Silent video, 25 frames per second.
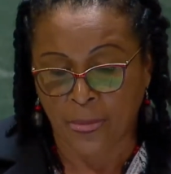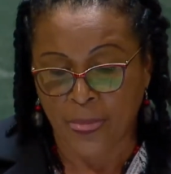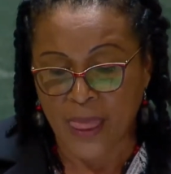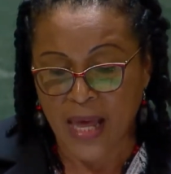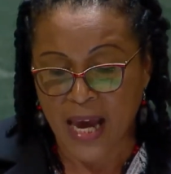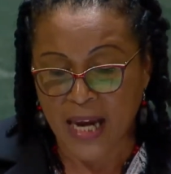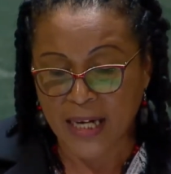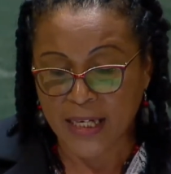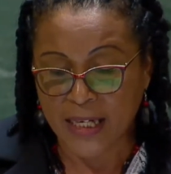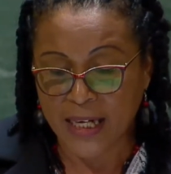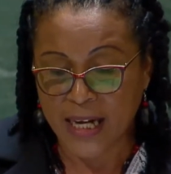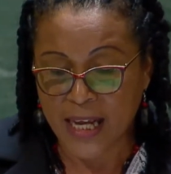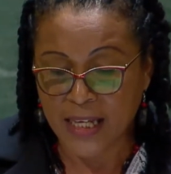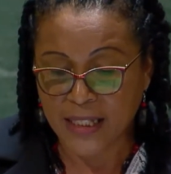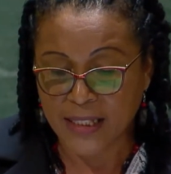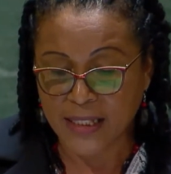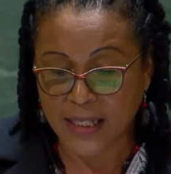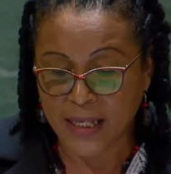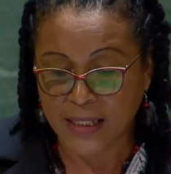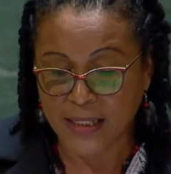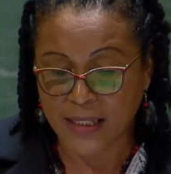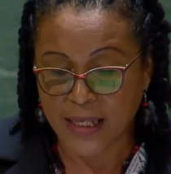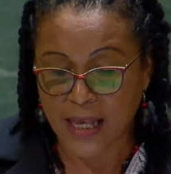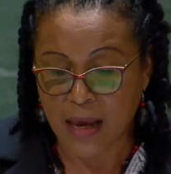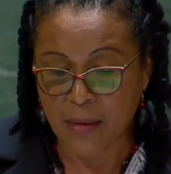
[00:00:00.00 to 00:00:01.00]
that this
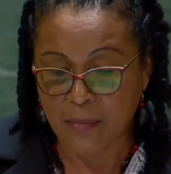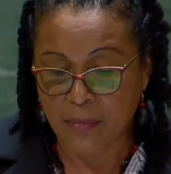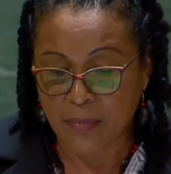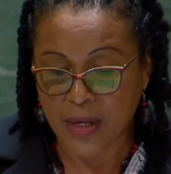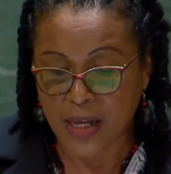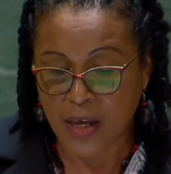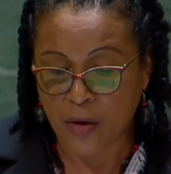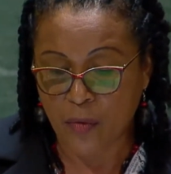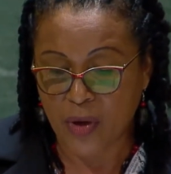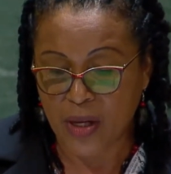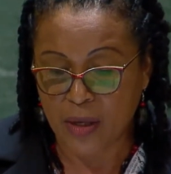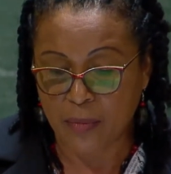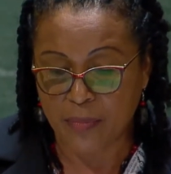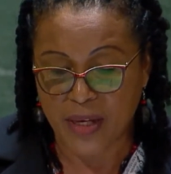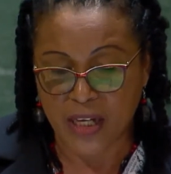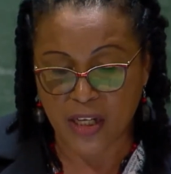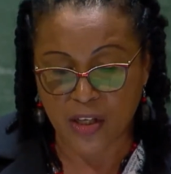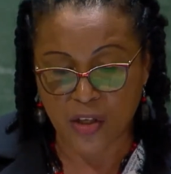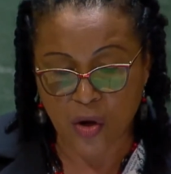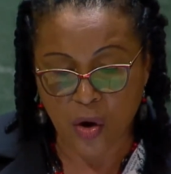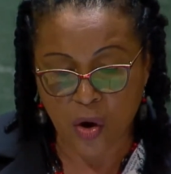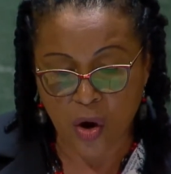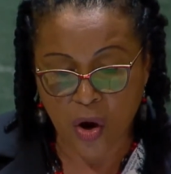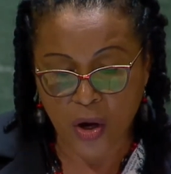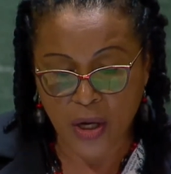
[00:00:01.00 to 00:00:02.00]
assembly will be
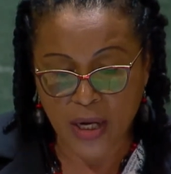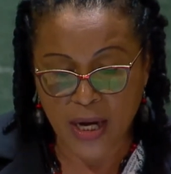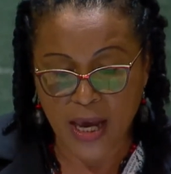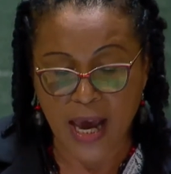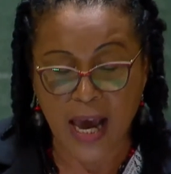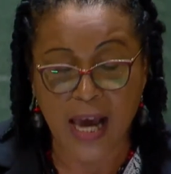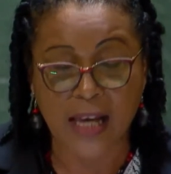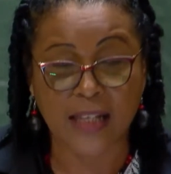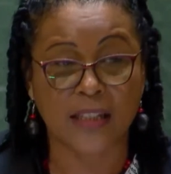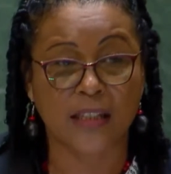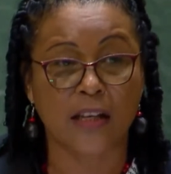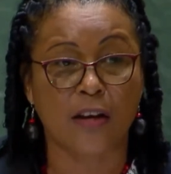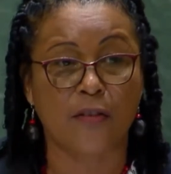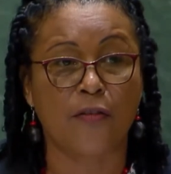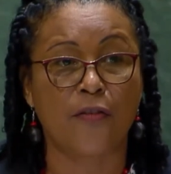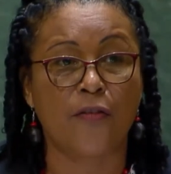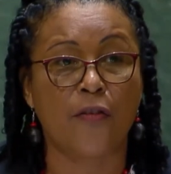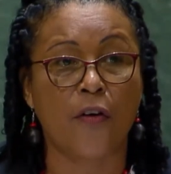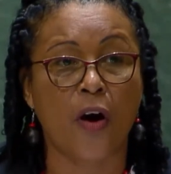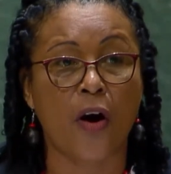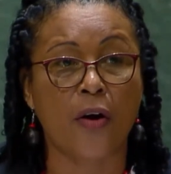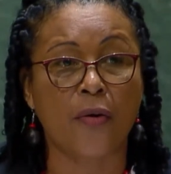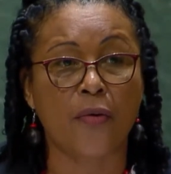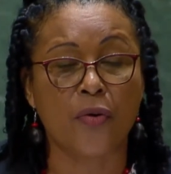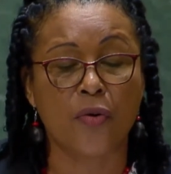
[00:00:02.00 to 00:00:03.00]
known as the
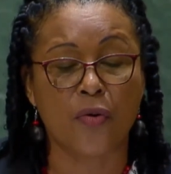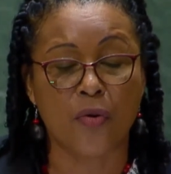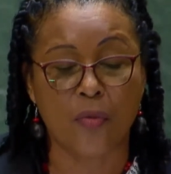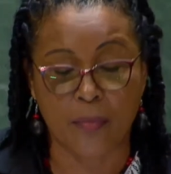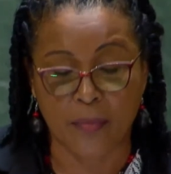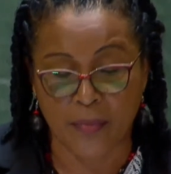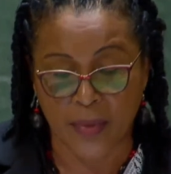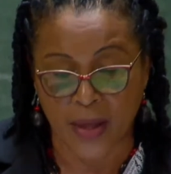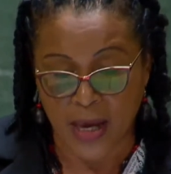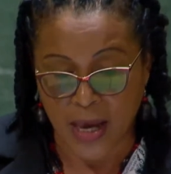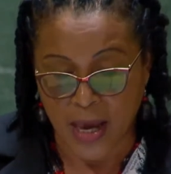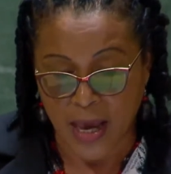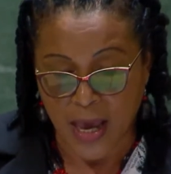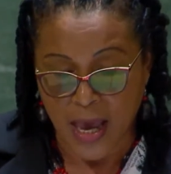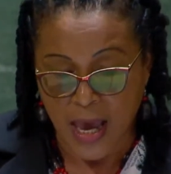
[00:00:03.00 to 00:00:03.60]
forum